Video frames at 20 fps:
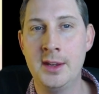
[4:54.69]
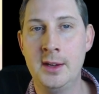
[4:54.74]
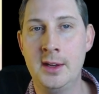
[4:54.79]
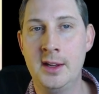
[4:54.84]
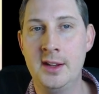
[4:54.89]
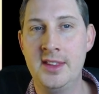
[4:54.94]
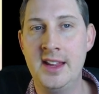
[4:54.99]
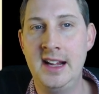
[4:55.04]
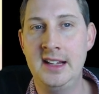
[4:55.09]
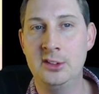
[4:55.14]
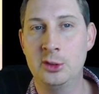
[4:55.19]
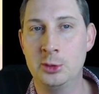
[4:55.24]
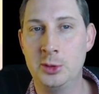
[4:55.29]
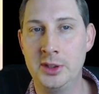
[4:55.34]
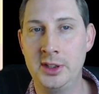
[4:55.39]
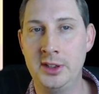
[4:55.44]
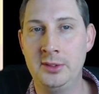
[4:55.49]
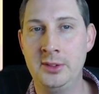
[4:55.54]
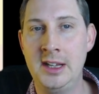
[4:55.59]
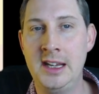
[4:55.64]
That's what
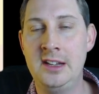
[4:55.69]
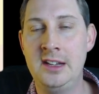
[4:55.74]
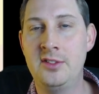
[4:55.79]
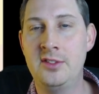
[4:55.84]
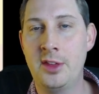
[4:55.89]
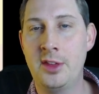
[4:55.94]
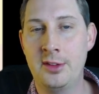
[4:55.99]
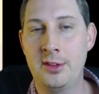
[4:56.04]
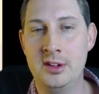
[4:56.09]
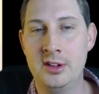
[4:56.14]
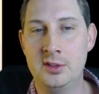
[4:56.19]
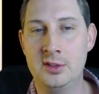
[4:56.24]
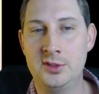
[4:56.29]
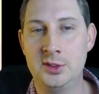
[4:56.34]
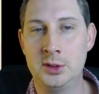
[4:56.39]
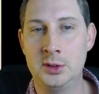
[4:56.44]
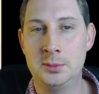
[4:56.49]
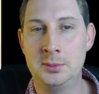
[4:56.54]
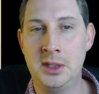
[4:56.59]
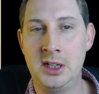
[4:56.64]
you need for 3 or
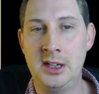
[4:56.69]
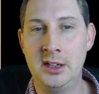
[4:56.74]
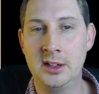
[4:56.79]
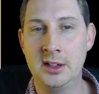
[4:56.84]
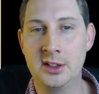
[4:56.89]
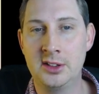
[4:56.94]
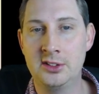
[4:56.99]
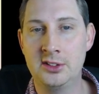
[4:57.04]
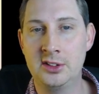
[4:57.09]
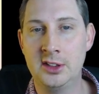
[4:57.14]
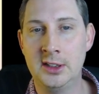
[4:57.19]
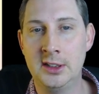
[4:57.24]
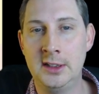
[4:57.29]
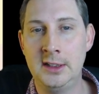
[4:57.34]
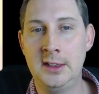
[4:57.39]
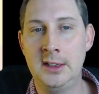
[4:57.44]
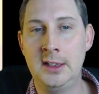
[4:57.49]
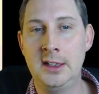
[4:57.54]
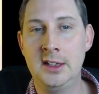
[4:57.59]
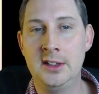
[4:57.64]
4 marks.
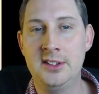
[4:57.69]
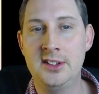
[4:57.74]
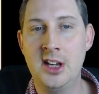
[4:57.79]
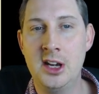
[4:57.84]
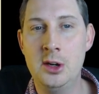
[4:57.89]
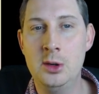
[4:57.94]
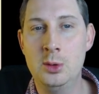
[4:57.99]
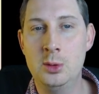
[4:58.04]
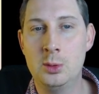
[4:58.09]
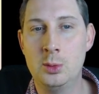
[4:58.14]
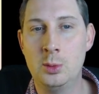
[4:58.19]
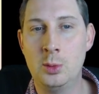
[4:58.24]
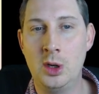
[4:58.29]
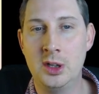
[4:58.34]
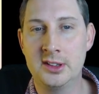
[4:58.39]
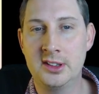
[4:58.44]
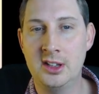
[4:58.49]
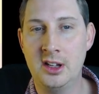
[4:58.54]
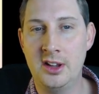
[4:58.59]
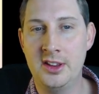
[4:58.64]
So
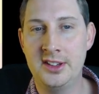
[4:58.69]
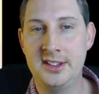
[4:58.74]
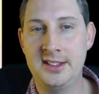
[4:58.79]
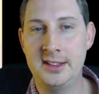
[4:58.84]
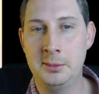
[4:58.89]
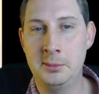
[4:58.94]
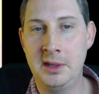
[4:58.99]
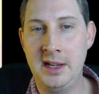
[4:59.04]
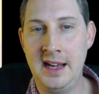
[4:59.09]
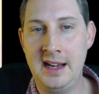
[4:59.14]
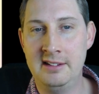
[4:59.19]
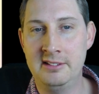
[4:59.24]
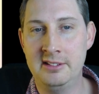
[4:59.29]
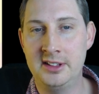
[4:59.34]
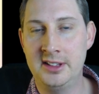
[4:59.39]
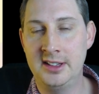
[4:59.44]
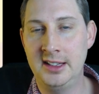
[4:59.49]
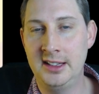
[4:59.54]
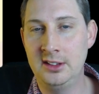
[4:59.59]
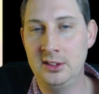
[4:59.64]
what are the
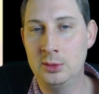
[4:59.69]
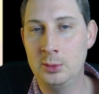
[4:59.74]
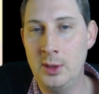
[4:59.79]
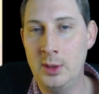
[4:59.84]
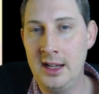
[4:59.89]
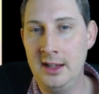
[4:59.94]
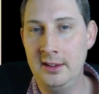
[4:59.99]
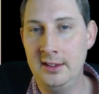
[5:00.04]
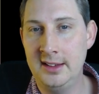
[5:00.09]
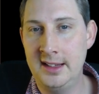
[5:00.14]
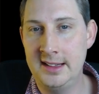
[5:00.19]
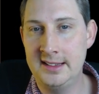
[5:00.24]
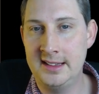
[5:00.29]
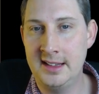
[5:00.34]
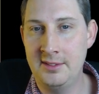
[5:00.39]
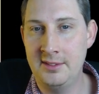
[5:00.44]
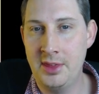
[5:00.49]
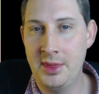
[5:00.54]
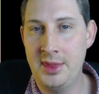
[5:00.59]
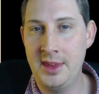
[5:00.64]
similarities? Well, let's
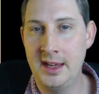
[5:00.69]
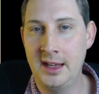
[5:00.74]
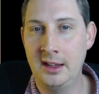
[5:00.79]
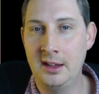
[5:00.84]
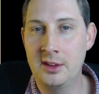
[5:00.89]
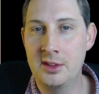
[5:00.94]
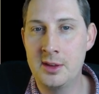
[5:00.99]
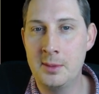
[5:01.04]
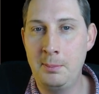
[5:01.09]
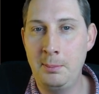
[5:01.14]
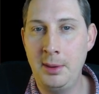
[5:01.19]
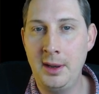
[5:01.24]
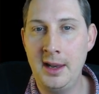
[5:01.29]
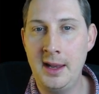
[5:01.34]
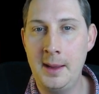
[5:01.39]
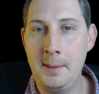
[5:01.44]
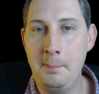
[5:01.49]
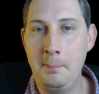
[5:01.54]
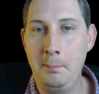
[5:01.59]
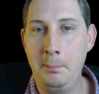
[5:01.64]
have a think. The
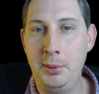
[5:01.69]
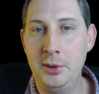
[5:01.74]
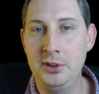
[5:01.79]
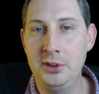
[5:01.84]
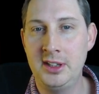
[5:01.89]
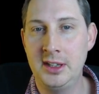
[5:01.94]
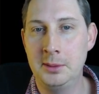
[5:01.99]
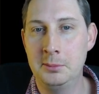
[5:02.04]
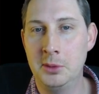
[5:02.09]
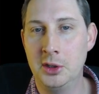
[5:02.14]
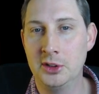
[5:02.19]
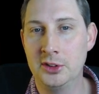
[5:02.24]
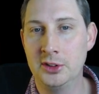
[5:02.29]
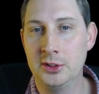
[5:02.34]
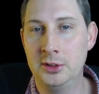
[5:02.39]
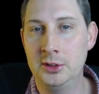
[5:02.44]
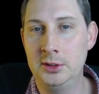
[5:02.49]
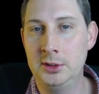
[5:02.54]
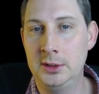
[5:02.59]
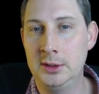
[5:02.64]
plum pudding
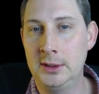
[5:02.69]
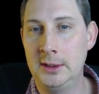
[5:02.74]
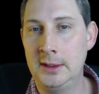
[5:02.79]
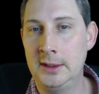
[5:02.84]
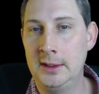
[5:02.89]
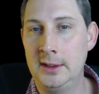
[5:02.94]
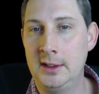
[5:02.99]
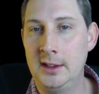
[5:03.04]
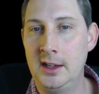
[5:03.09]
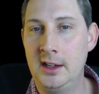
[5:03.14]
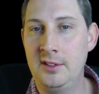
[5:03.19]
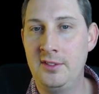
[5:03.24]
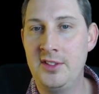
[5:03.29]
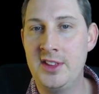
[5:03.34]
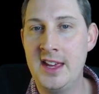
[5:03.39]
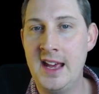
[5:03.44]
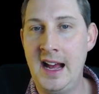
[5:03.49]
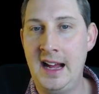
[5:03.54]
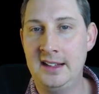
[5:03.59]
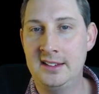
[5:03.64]
model of
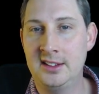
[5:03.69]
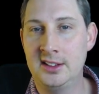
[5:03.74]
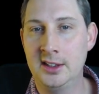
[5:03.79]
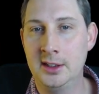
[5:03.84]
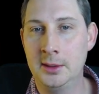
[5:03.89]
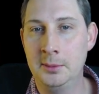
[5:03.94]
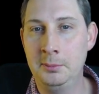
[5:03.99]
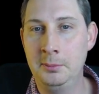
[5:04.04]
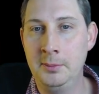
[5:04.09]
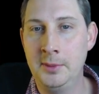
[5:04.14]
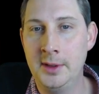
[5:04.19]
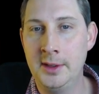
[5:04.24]
the atom